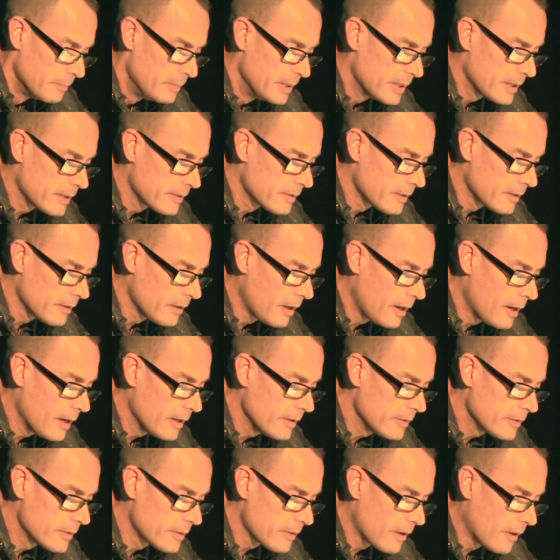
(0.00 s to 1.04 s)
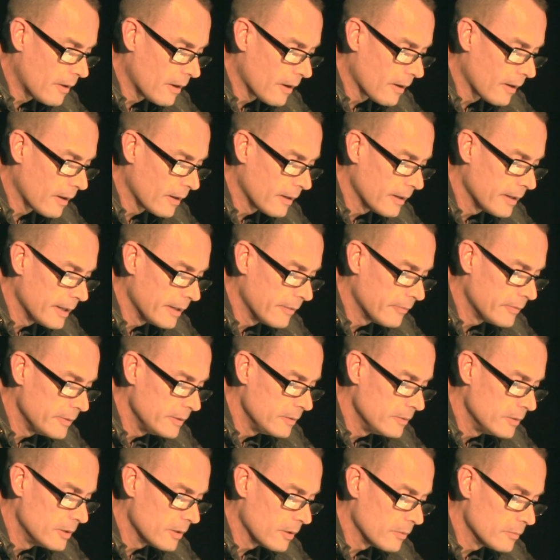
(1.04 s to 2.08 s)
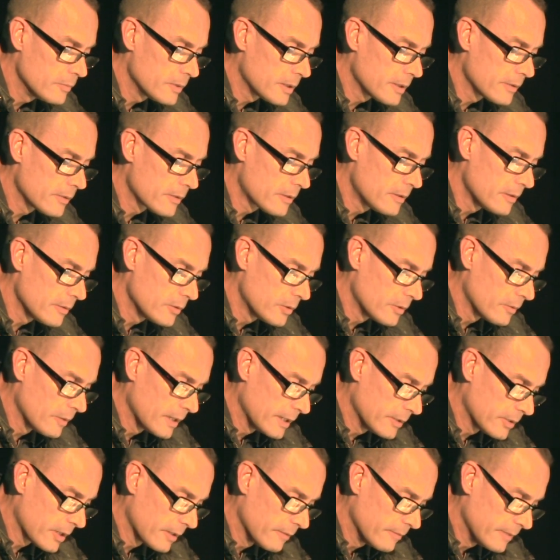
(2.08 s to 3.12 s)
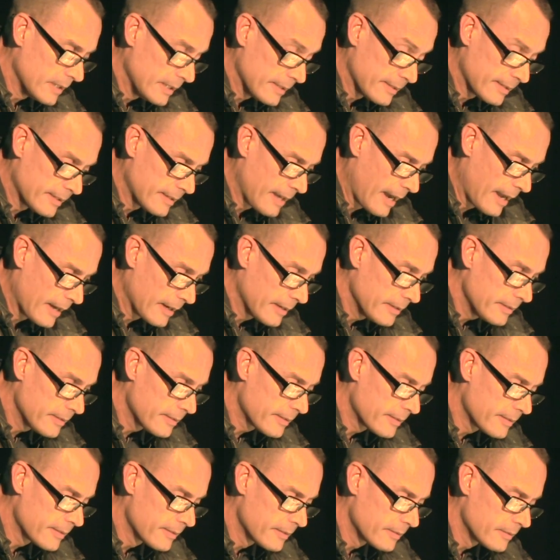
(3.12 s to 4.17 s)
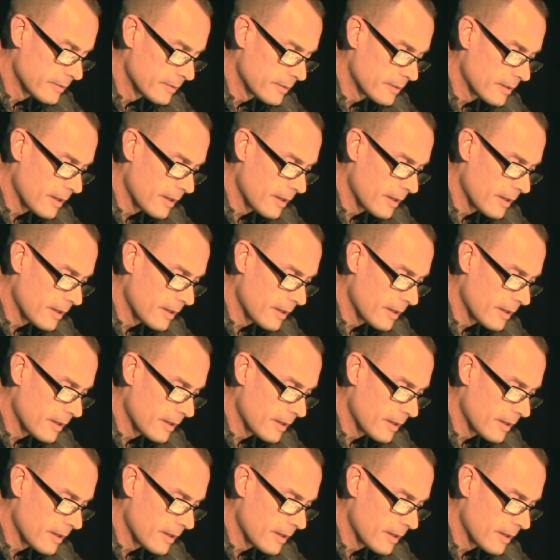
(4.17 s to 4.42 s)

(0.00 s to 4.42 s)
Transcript: Because the laws are, if you don't disclose your HIV status